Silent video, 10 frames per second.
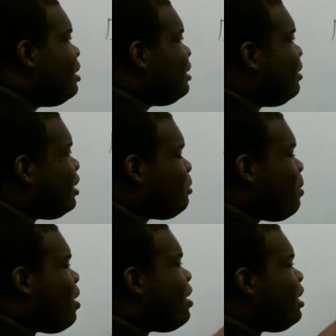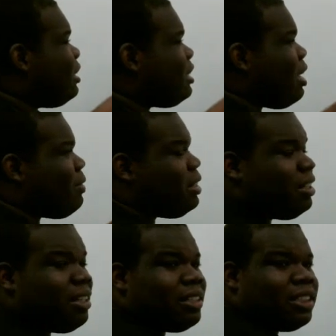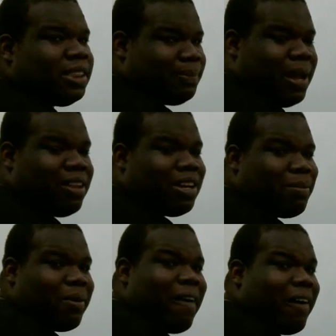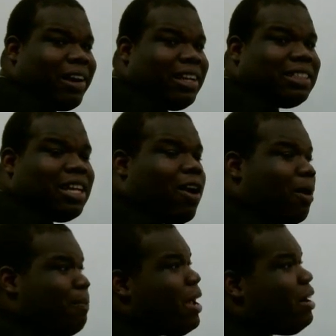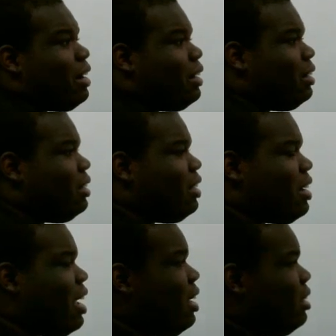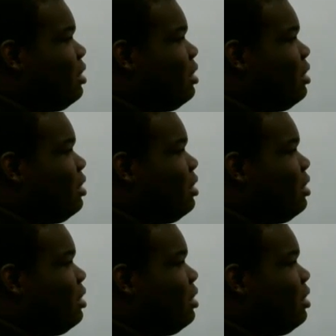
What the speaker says: So its priority is 7. Smaller priorities are better. Okay.